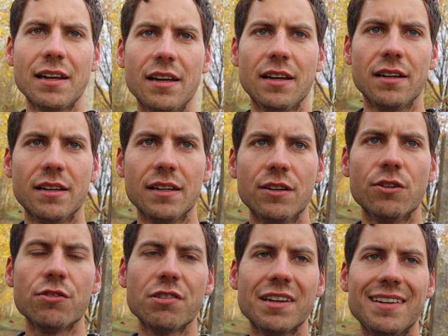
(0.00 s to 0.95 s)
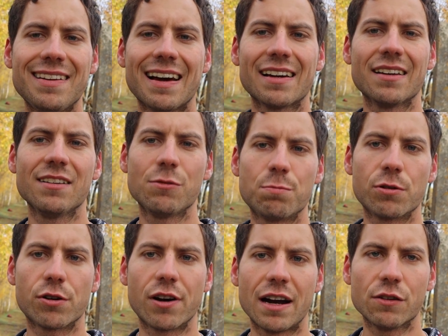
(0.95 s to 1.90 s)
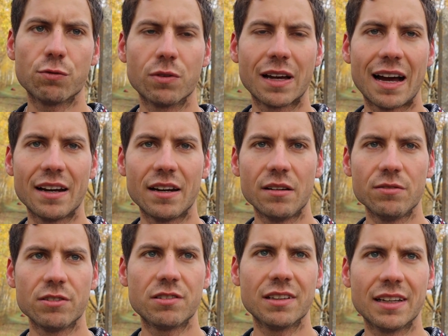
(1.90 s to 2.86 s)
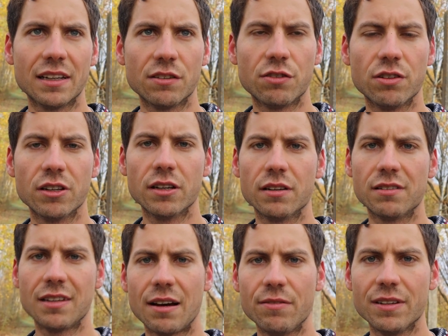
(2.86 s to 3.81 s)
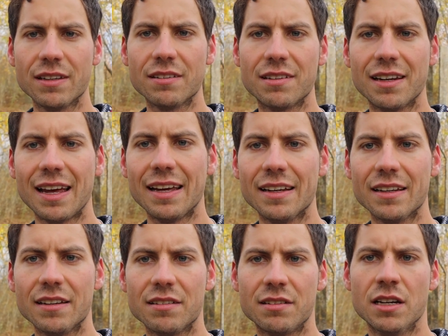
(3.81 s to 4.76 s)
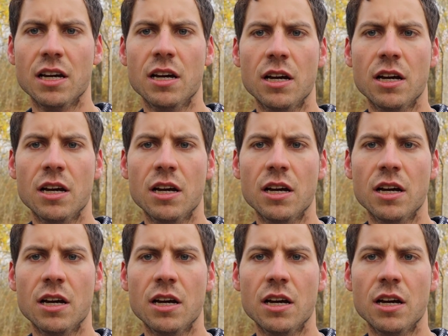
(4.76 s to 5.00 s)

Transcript: the years and decades progressed, we got obviously into the 70s and 80s,